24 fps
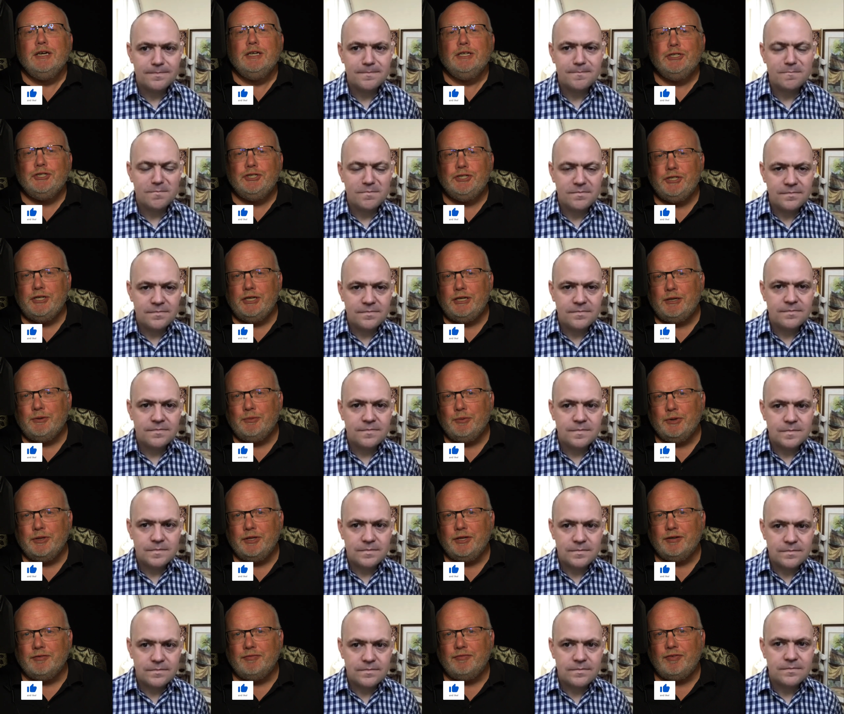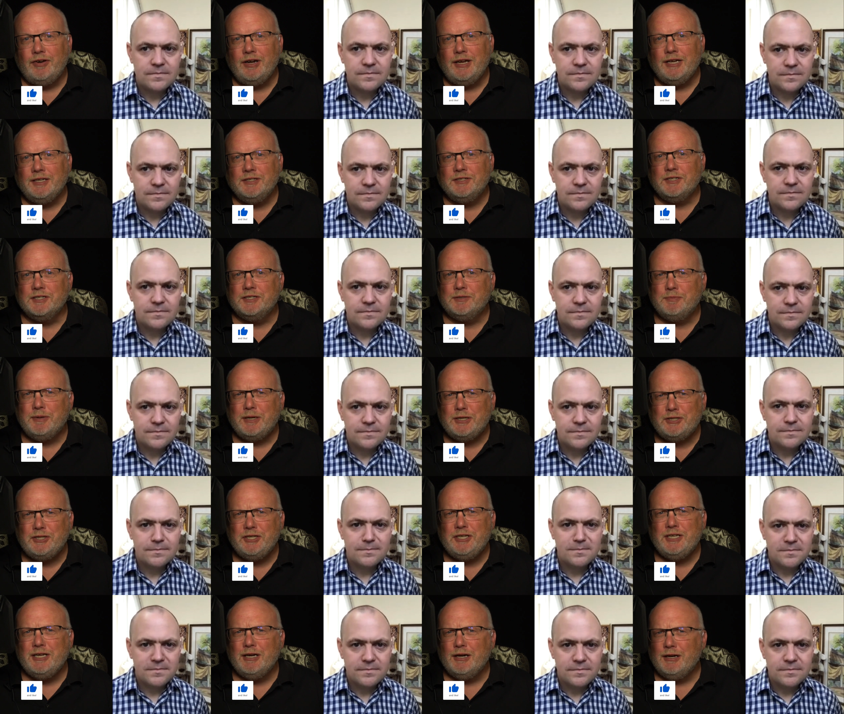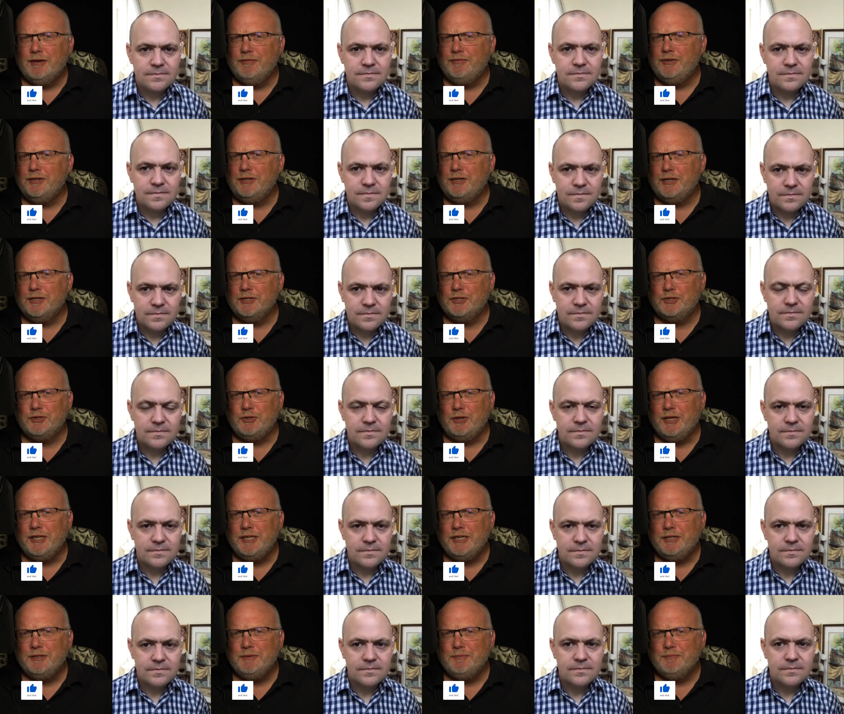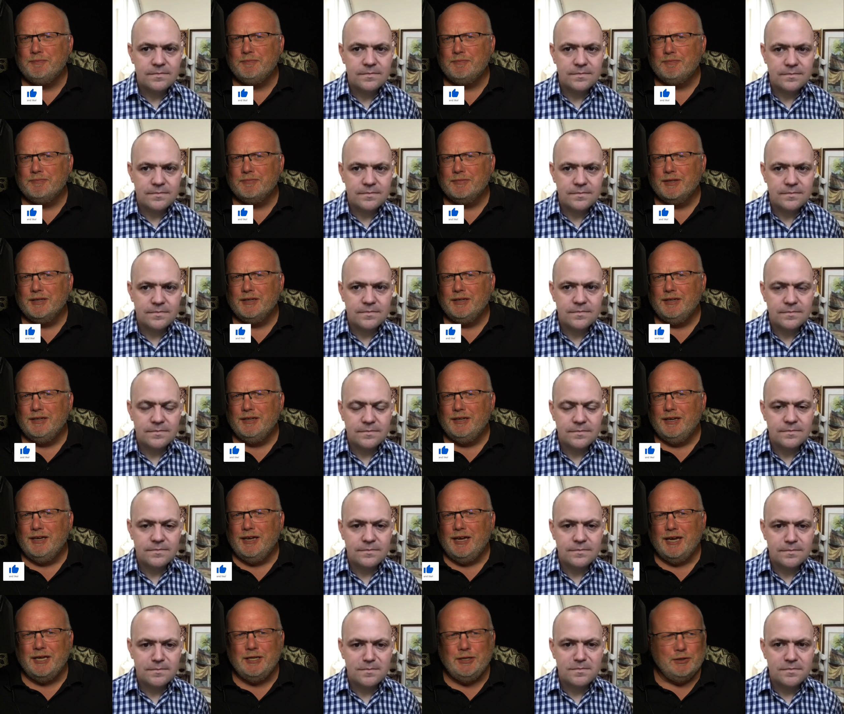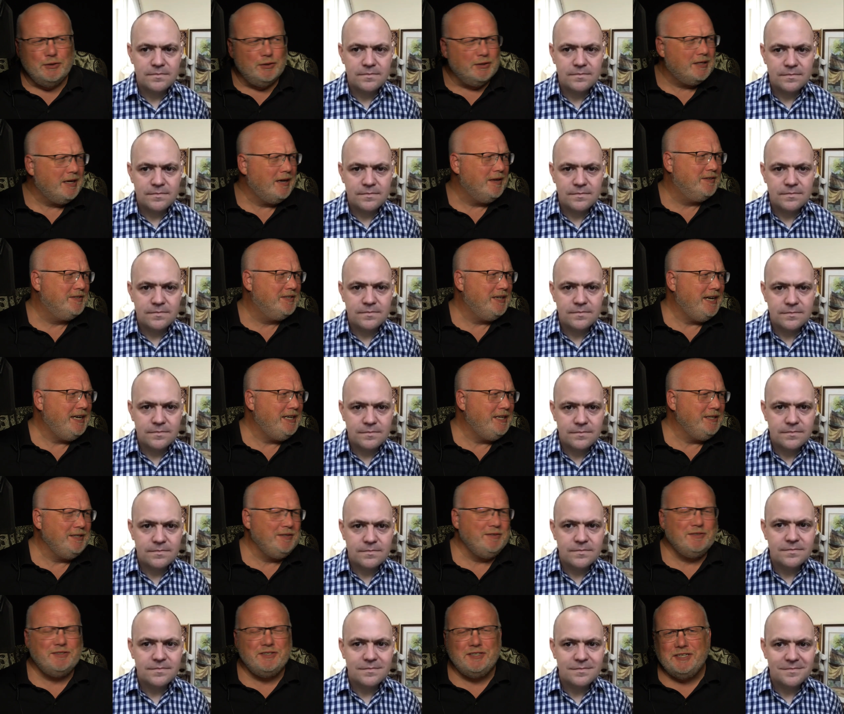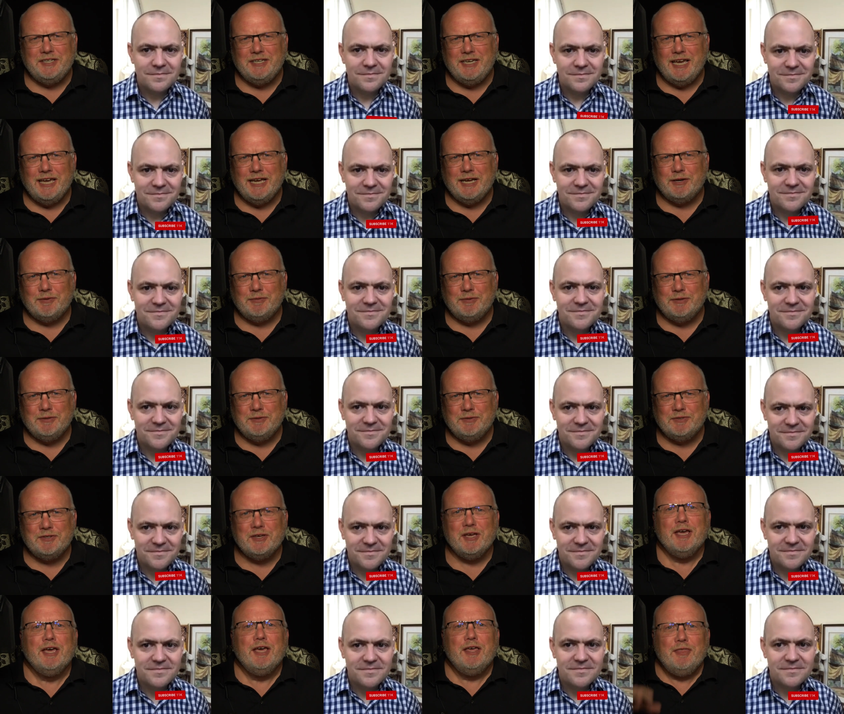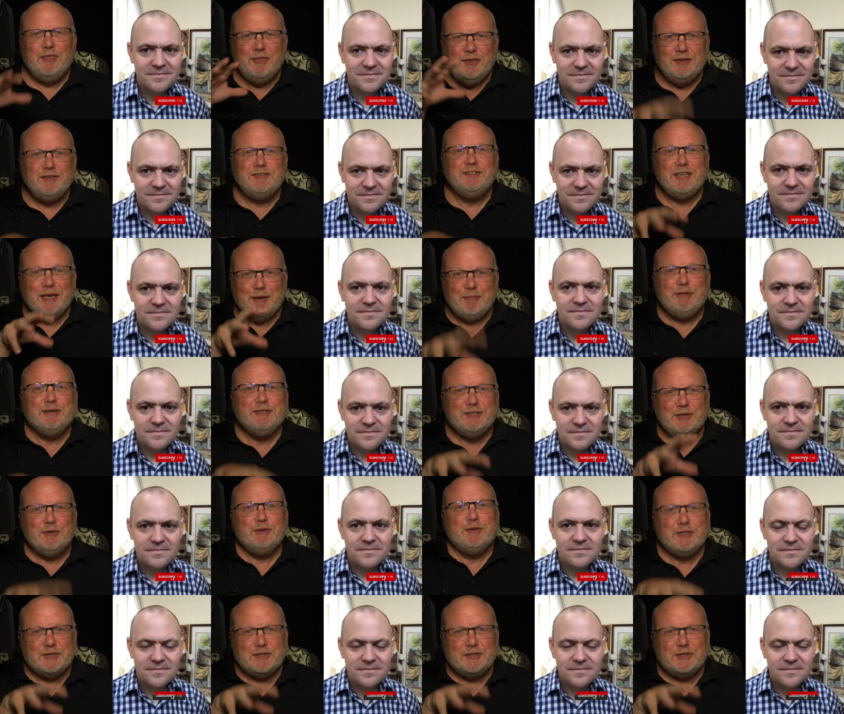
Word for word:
Speaker 1: Share it with your friends, especially now if you're an Australian and you look outside and you see kangaroos. This episode